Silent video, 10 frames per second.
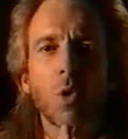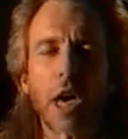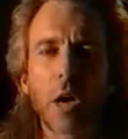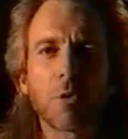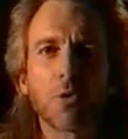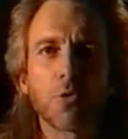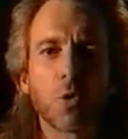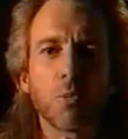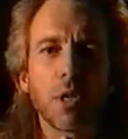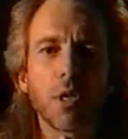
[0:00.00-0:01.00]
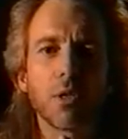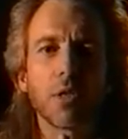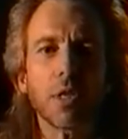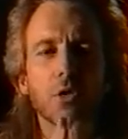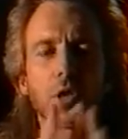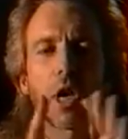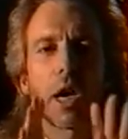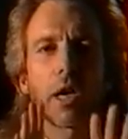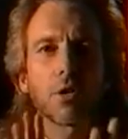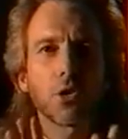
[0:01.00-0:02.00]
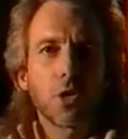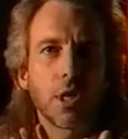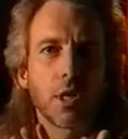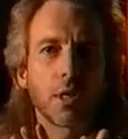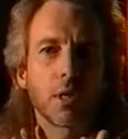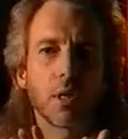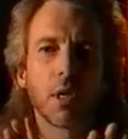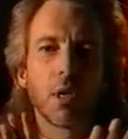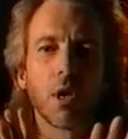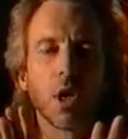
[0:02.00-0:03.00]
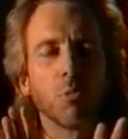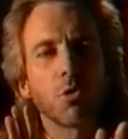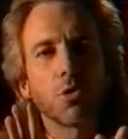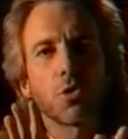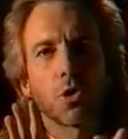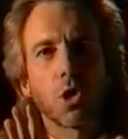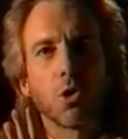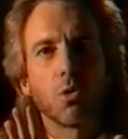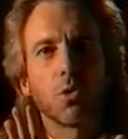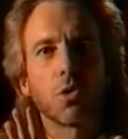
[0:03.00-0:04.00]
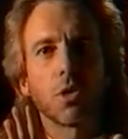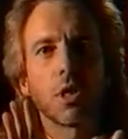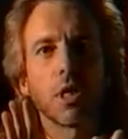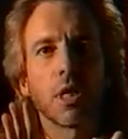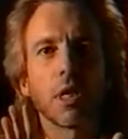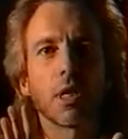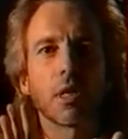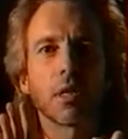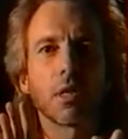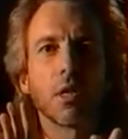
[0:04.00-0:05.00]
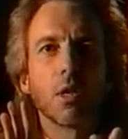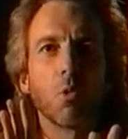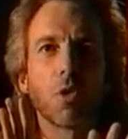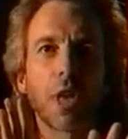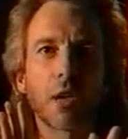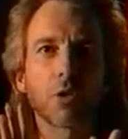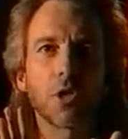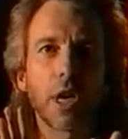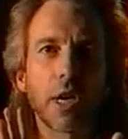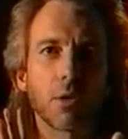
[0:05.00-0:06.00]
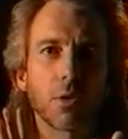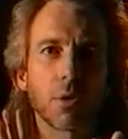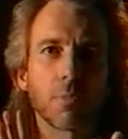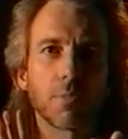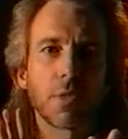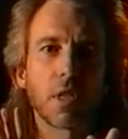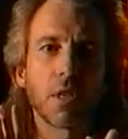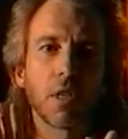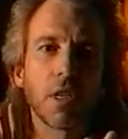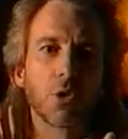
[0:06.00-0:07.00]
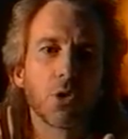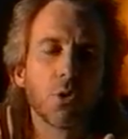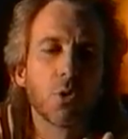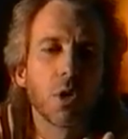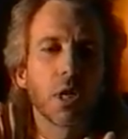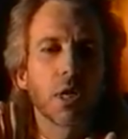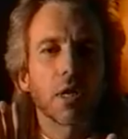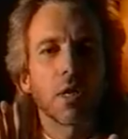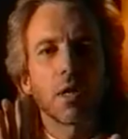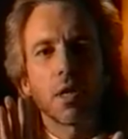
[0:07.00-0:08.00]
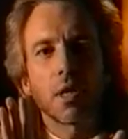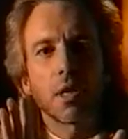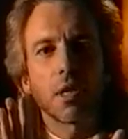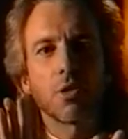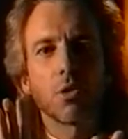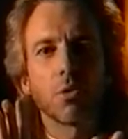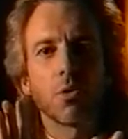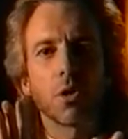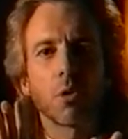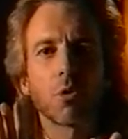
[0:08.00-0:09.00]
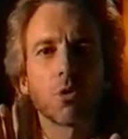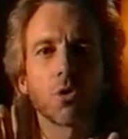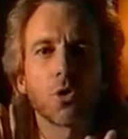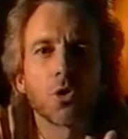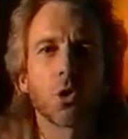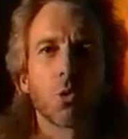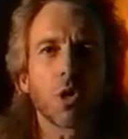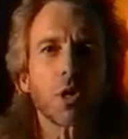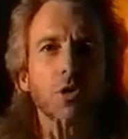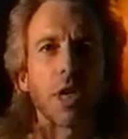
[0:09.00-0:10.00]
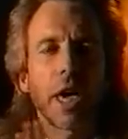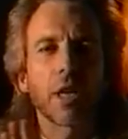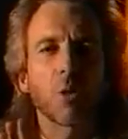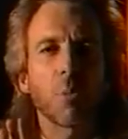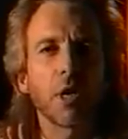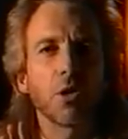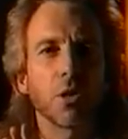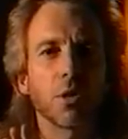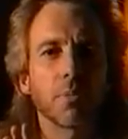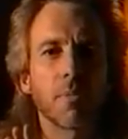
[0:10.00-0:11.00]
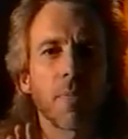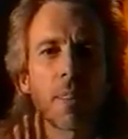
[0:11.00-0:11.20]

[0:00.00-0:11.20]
What happens for me is the entire scene almost slows without sound into an almost surrealistic animation.